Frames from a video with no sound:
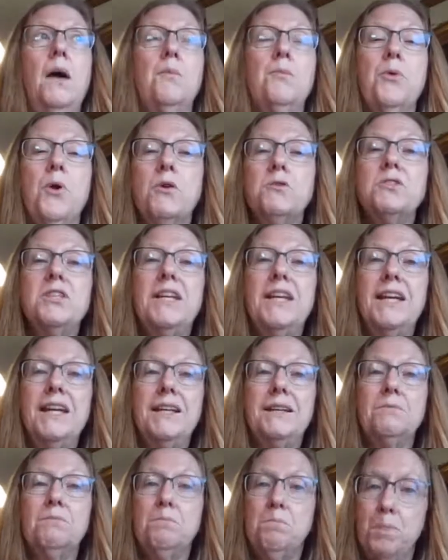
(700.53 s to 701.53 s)
Um,
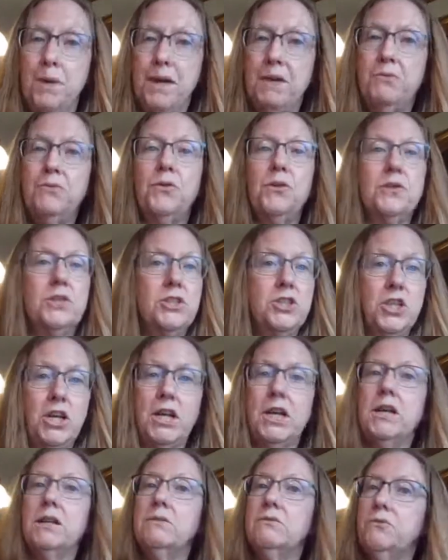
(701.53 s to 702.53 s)
protein, beef,
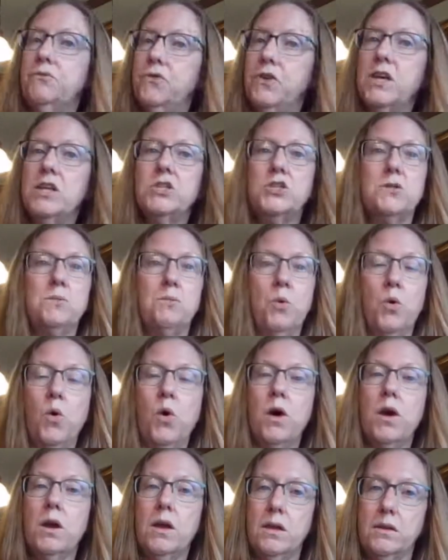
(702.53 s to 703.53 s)
chicken, fish,
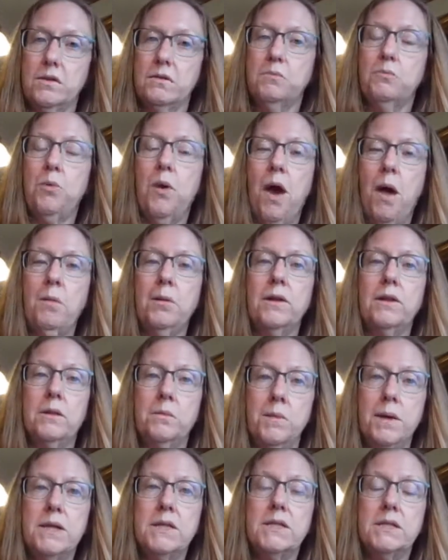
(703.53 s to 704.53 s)
pork is probably
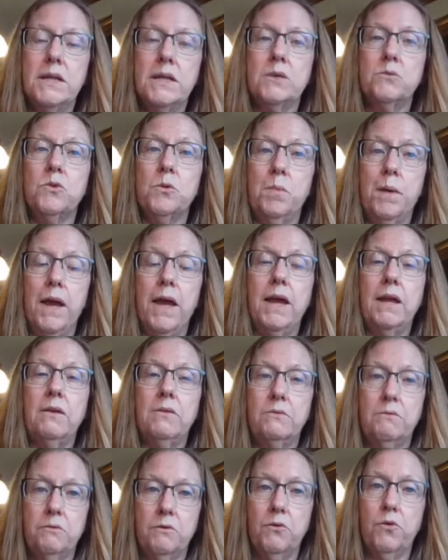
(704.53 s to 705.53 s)
the biggest thing that we're
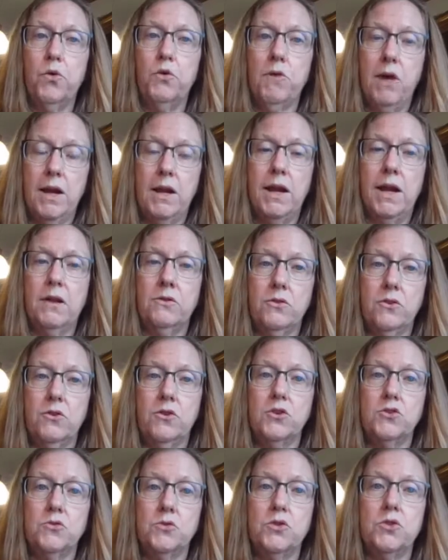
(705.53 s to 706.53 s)
paying for right now at the
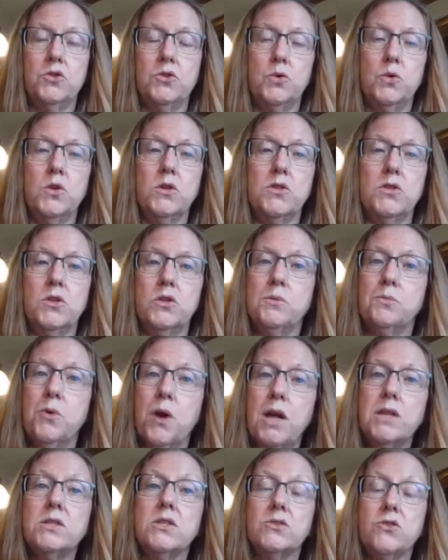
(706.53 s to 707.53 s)
grocery store. So the
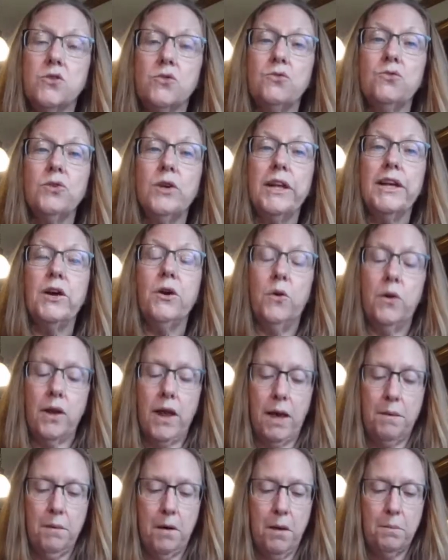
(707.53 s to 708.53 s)
prices are really
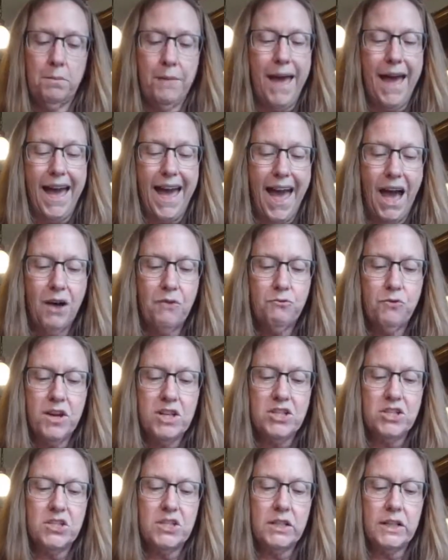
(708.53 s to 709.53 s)
going out up,
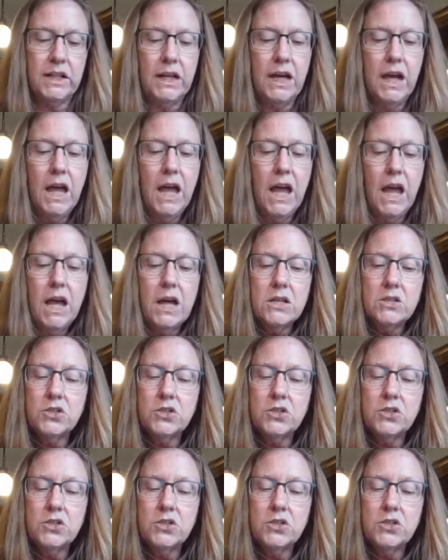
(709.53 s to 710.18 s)
outrageously.